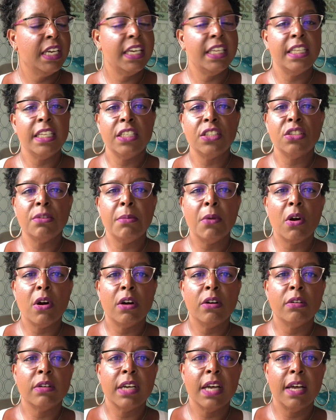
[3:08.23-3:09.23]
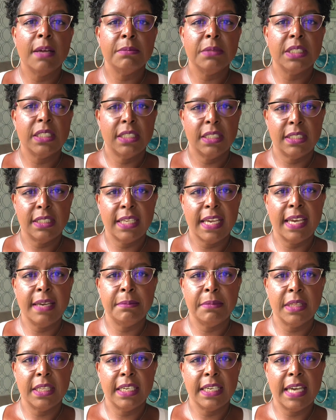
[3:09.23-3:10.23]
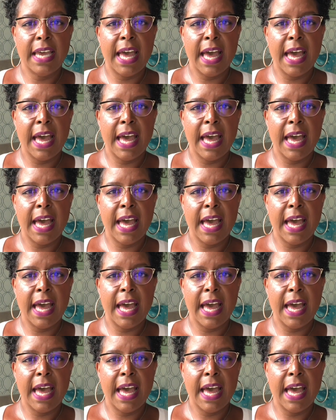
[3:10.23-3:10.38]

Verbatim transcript: And then tomorrow comes and the same thing